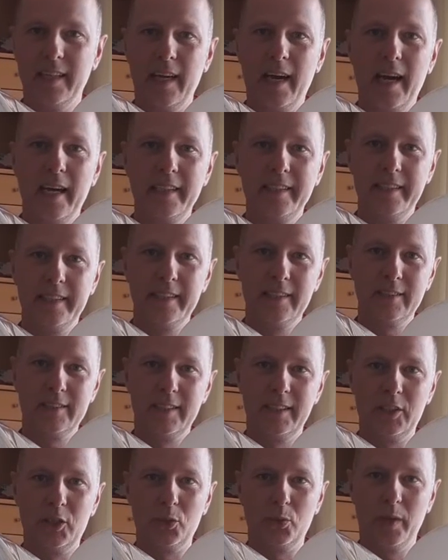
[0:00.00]
the ideal
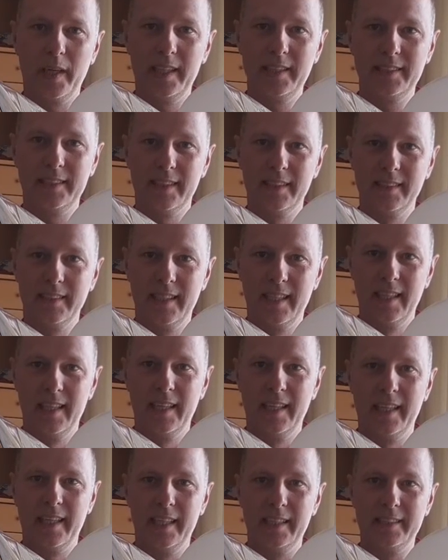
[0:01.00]
situation
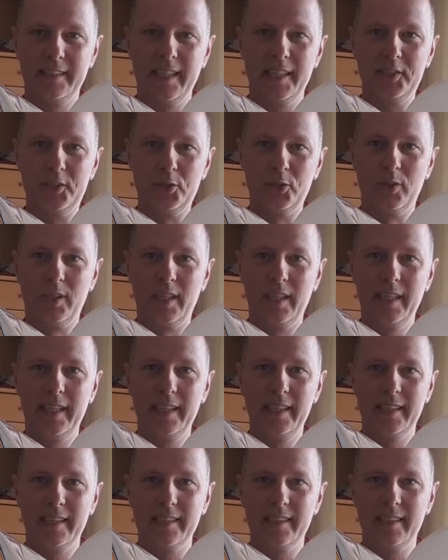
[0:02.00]
is that you
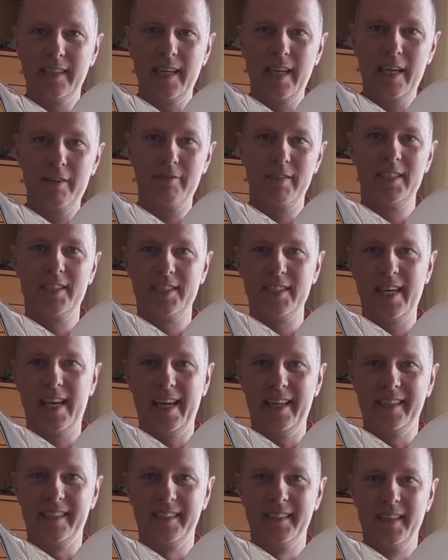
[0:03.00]
clean it every
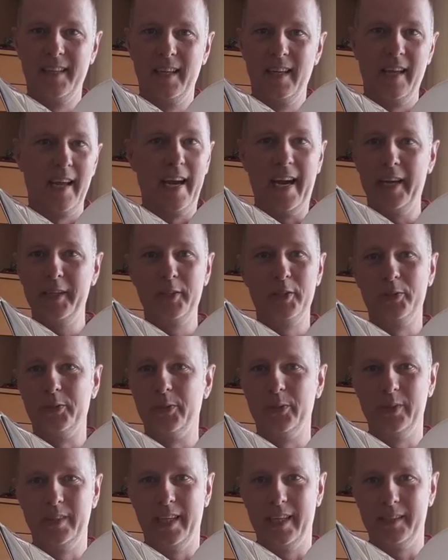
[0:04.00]
side. I don't
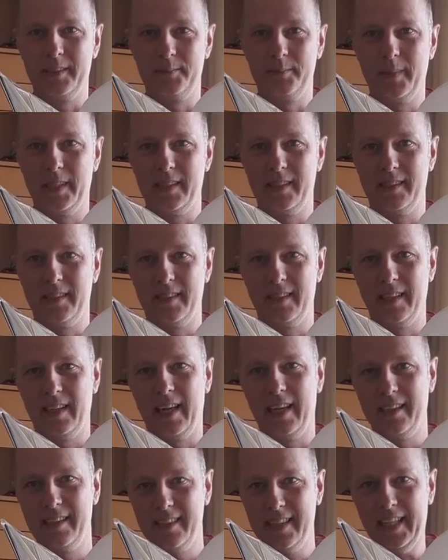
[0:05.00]
do that, but
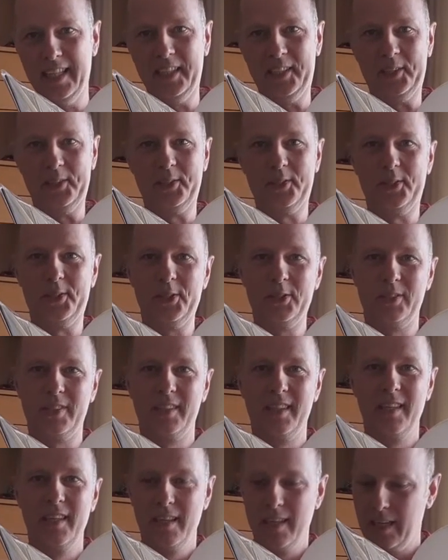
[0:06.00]
I think you
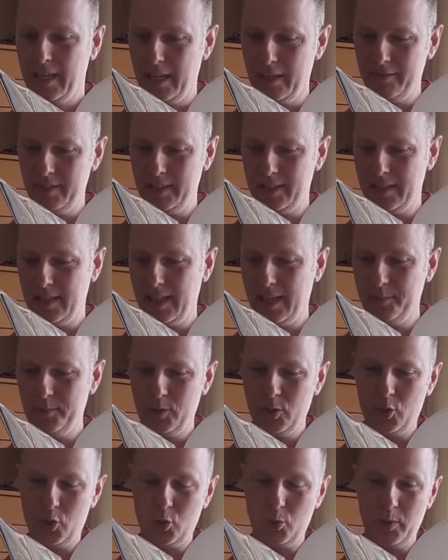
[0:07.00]
should. Every
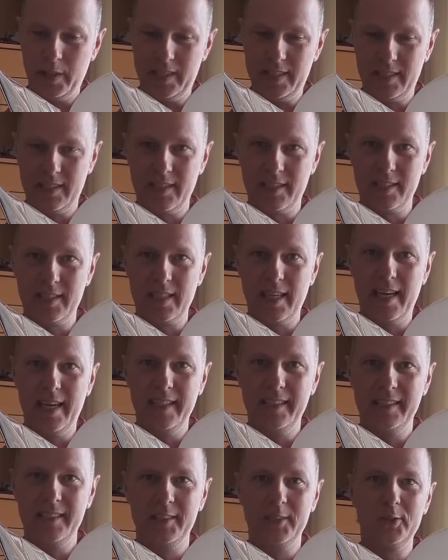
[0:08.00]
time you switch the
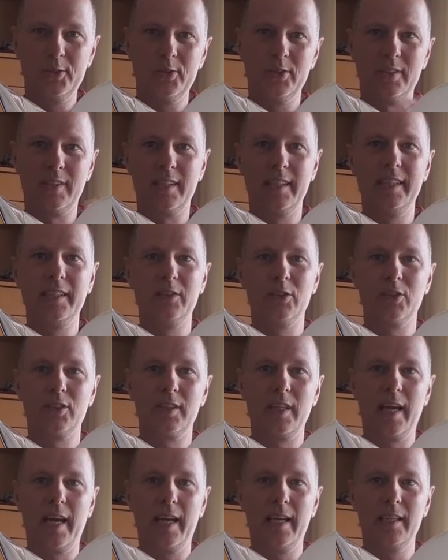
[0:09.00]
side, you should clean your
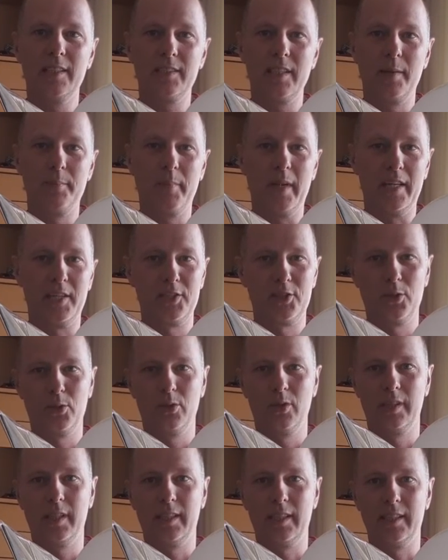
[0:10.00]
stylus and make
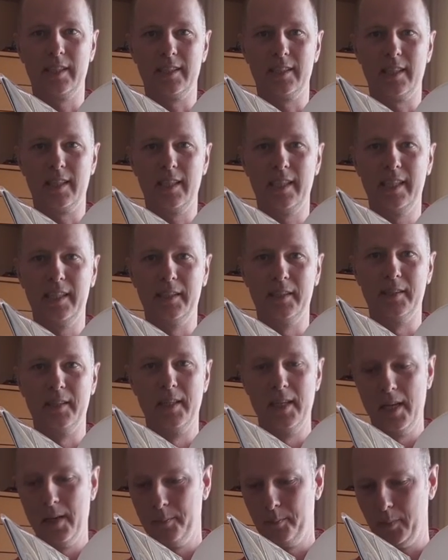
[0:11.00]
sure that it is clean,
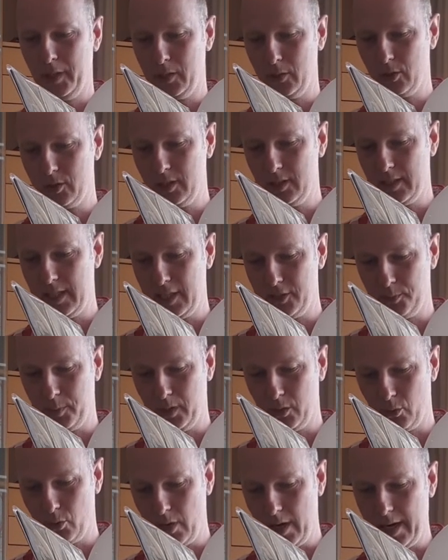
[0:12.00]
because it has
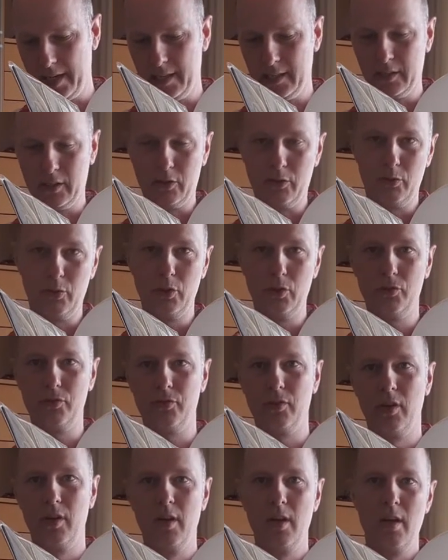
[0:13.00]
been riding the
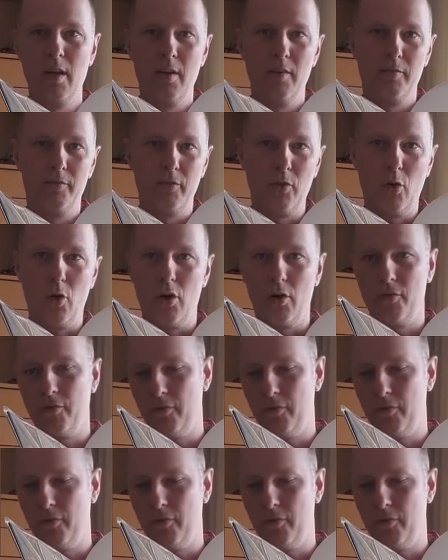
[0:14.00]
groove for